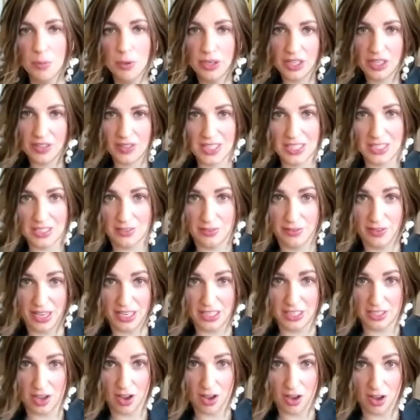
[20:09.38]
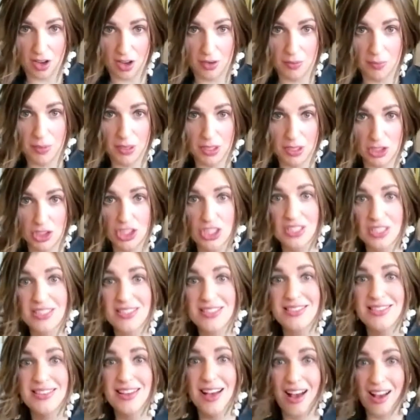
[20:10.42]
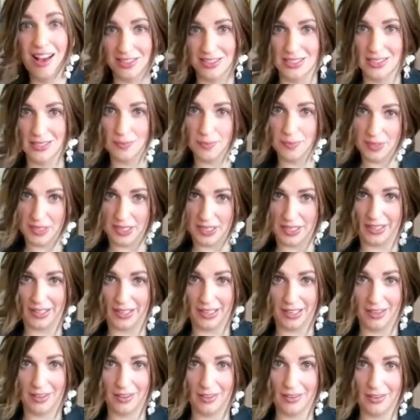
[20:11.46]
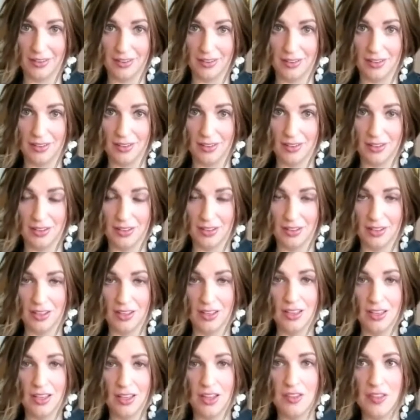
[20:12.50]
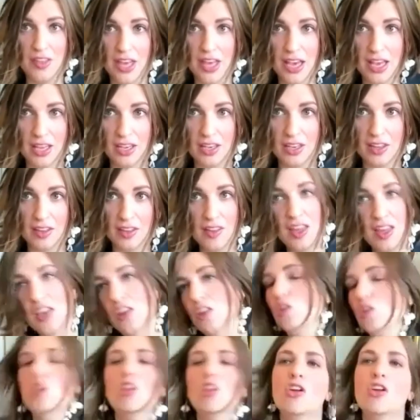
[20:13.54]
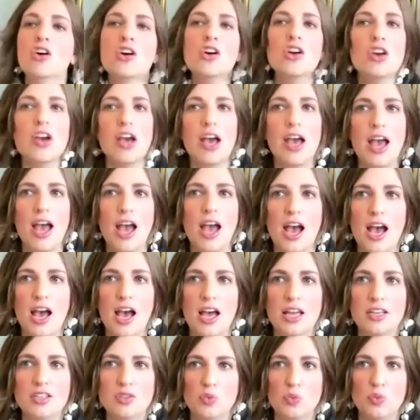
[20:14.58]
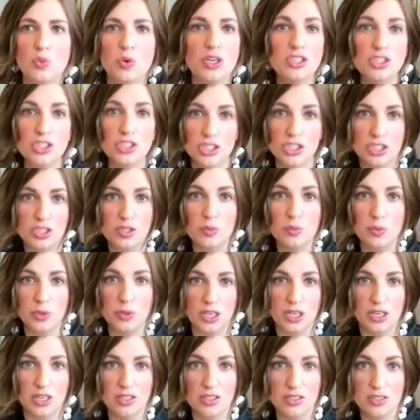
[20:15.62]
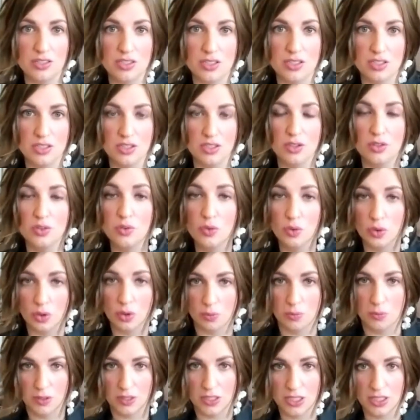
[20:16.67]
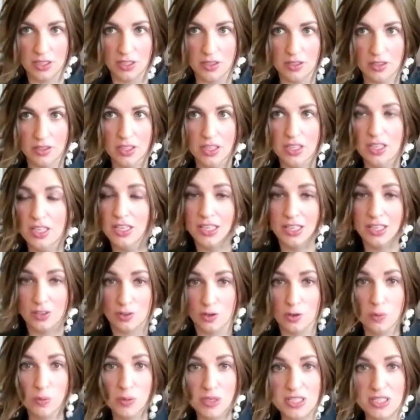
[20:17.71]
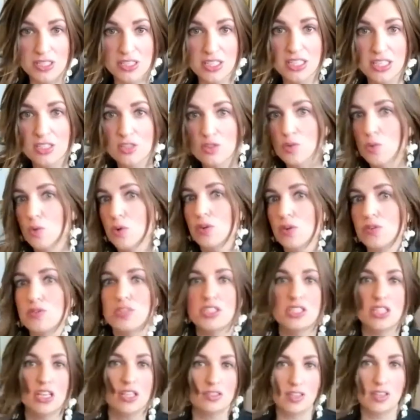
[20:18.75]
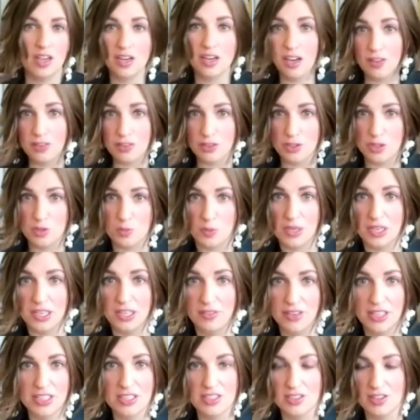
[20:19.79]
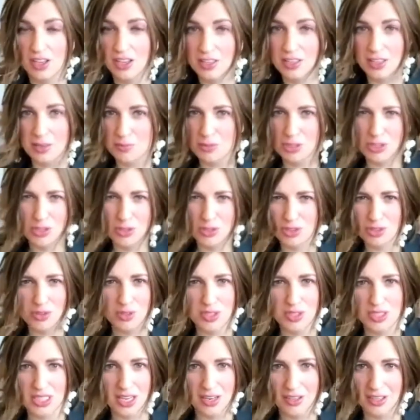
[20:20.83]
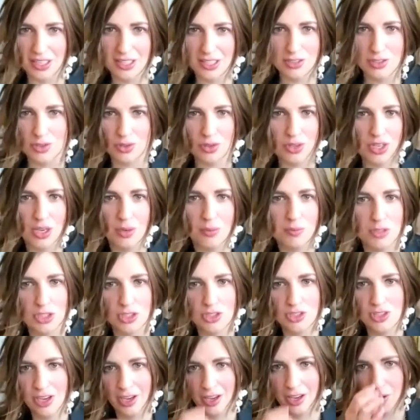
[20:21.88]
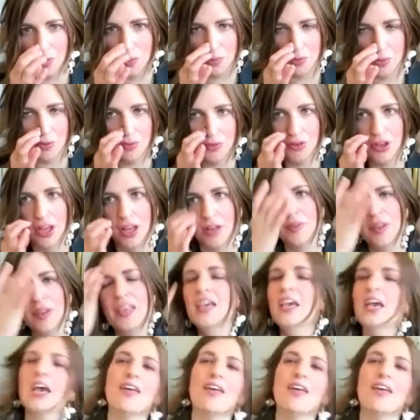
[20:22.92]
putting this event on, but she's not speaking, then like look at what she wears normally in her business or if she's done other speaking events. A lot of times you can do this on Instagram. Just check out profile